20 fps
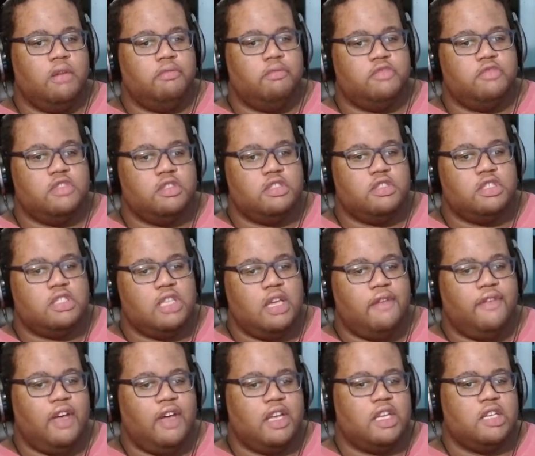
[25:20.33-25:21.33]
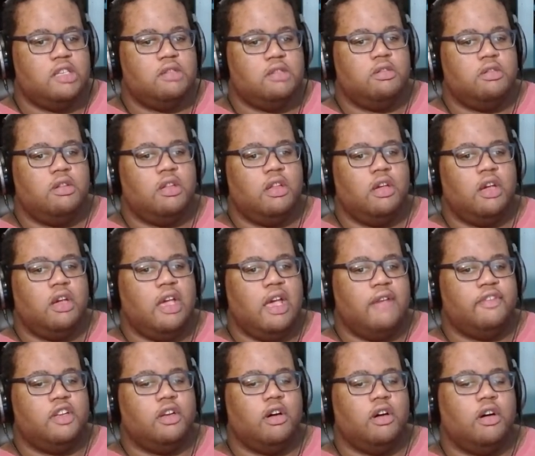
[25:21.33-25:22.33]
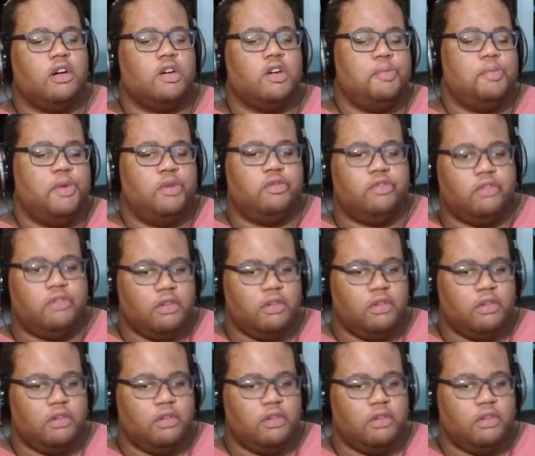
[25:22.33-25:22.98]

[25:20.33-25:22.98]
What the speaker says: see if I can have it auto boot.